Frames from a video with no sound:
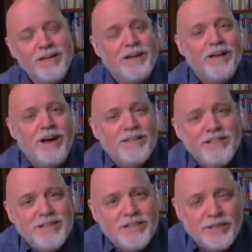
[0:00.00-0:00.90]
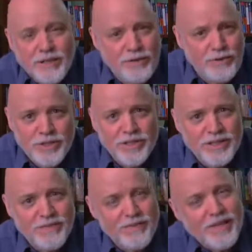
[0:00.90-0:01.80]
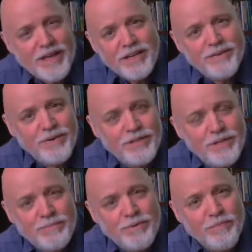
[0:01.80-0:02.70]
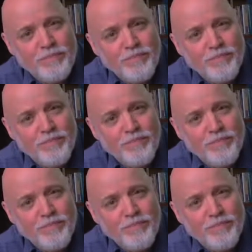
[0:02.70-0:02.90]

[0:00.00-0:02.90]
Now, God says the solution for that is very simple.